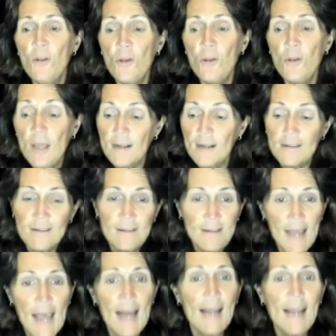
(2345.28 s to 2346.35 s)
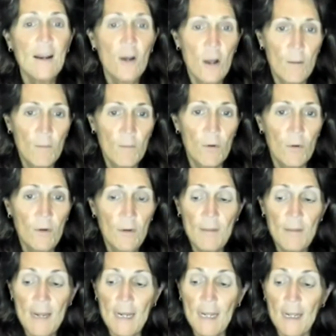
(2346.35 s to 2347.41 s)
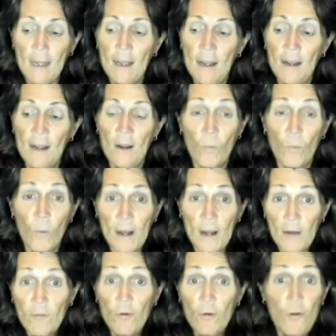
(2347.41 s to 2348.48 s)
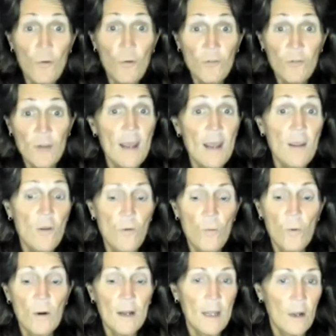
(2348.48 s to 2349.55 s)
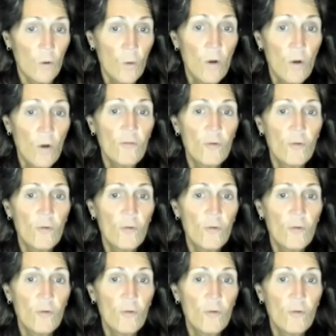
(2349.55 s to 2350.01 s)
you get a static number, meaning whatever you say you want to get a quote